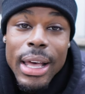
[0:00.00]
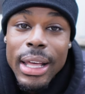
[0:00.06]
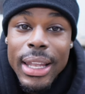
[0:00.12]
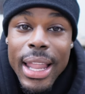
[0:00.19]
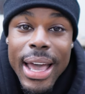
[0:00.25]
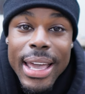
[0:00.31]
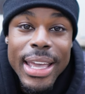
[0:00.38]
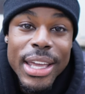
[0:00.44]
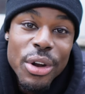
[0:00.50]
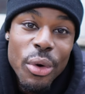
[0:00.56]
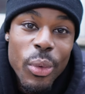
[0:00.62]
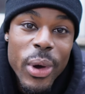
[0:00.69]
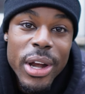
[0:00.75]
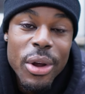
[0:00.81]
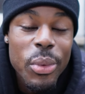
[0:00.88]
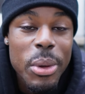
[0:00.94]
Like in the
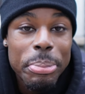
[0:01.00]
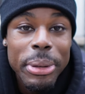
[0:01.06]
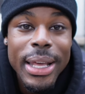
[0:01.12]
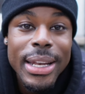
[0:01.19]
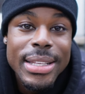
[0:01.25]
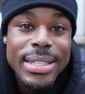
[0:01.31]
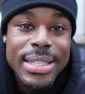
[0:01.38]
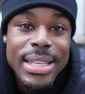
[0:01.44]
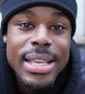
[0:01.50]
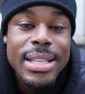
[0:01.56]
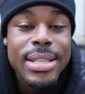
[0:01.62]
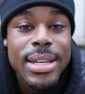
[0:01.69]
winter, we plant the seeds,